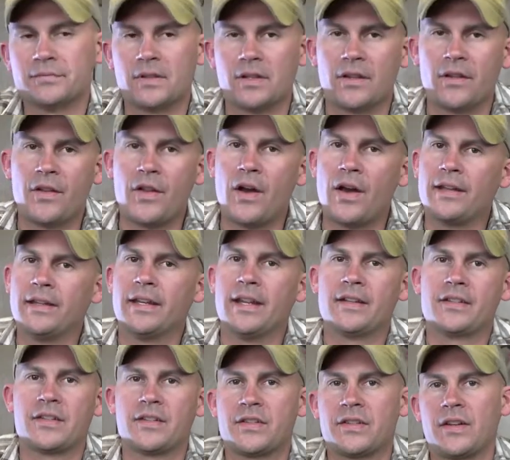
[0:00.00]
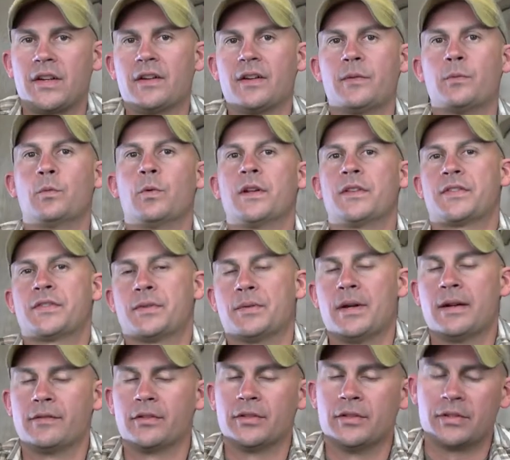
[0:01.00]
Not necessary
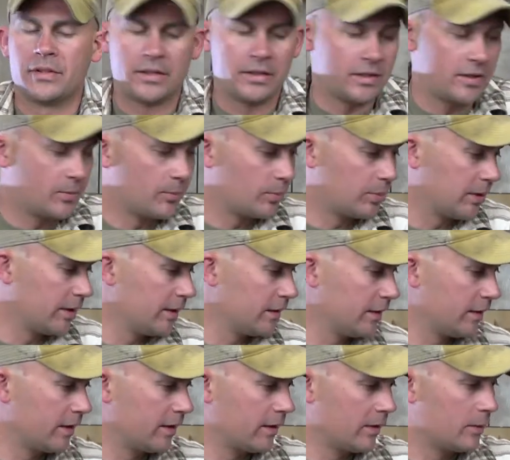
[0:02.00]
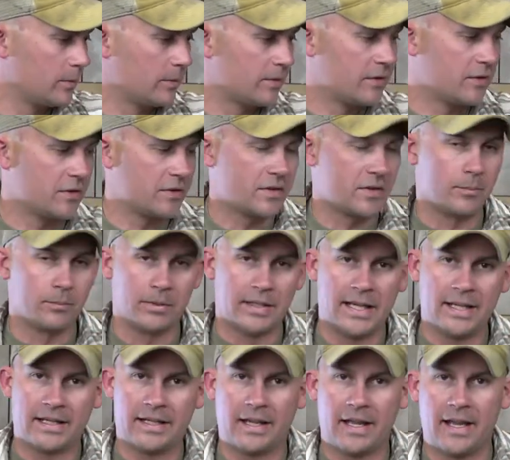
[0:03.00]
whatsoever. You can completely go with just the
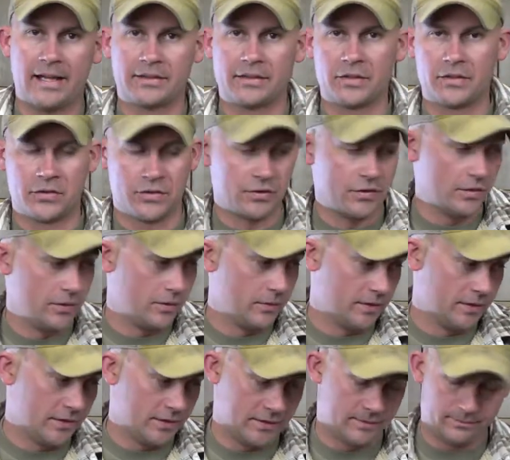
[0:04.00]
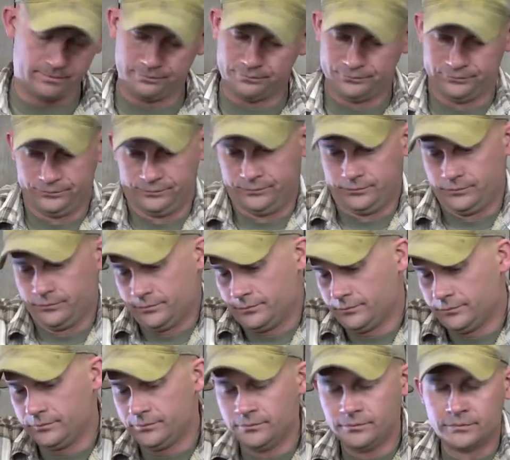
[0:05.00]
black cactus chenille and
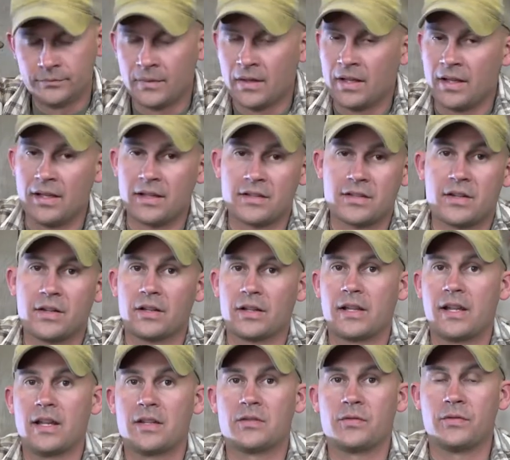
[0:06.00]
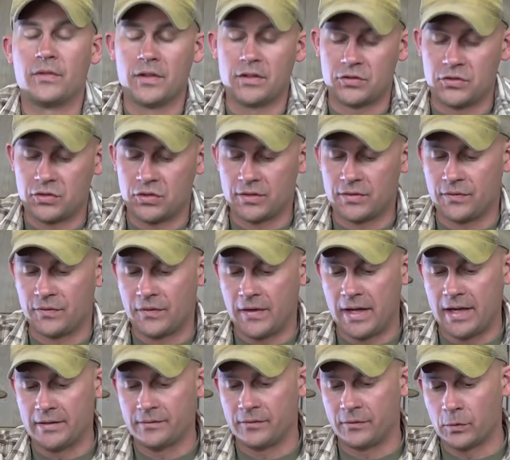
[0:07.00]
it's going to catch fish just
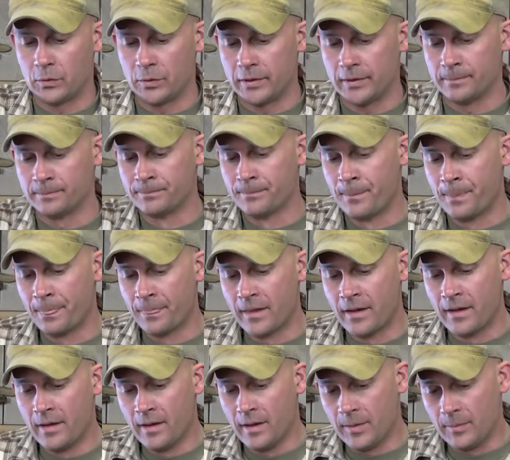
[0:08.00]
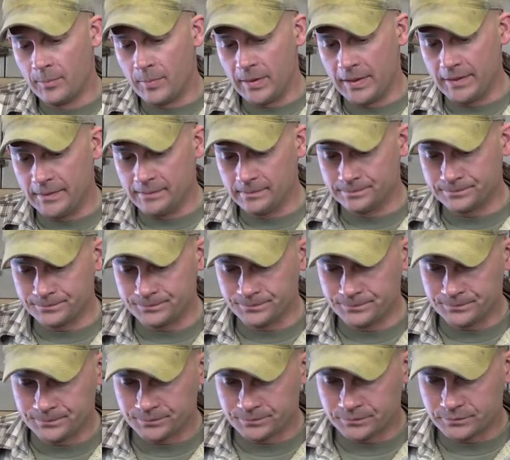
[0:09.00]
fine for you. But
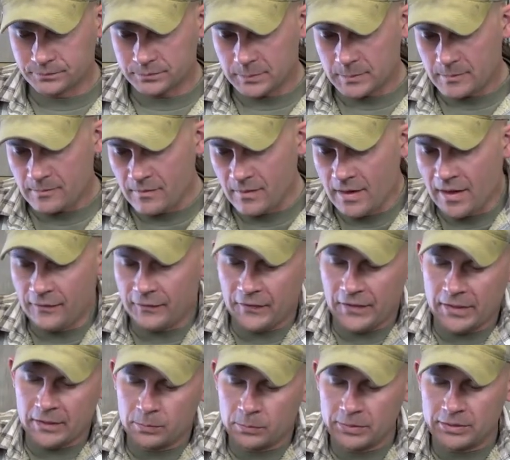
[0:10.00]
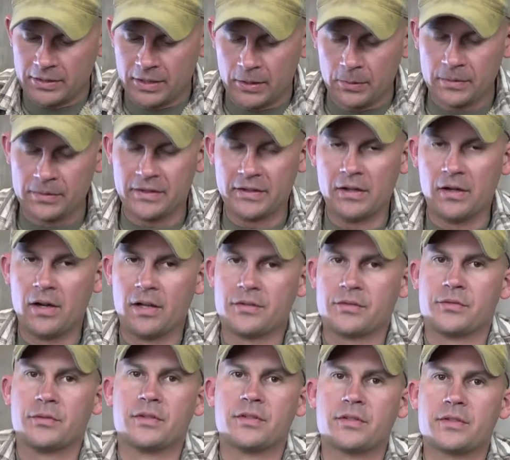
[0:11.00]
I figured we'd go with the
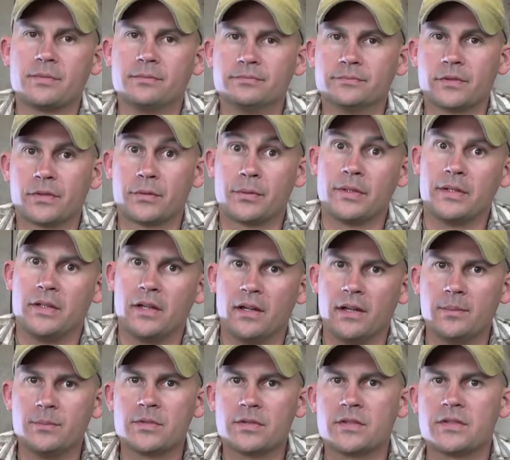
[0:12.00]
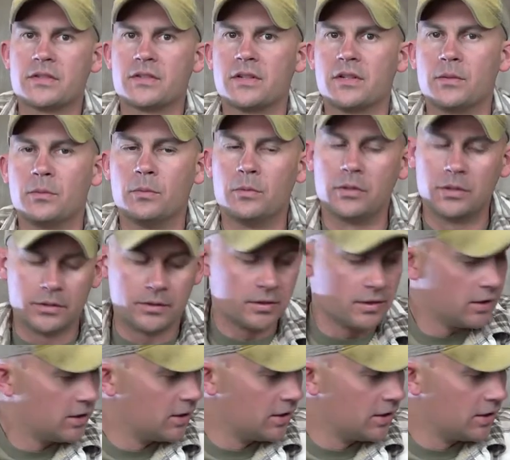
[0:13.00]
ostrich 3 times instead of one,